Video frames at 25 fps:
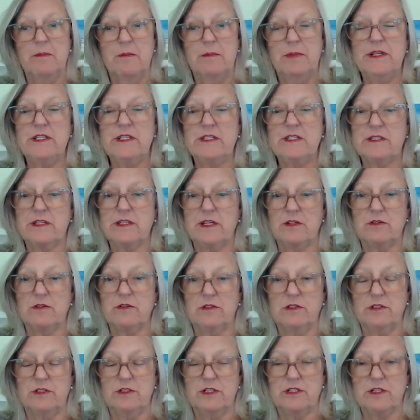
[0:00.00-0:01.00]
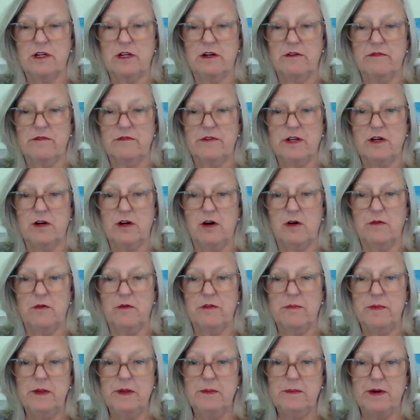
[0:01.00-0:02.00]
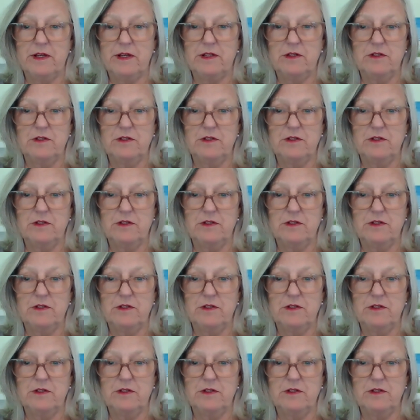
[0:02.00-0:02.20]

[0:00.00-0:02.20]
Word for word: please schedule a discovery call with me by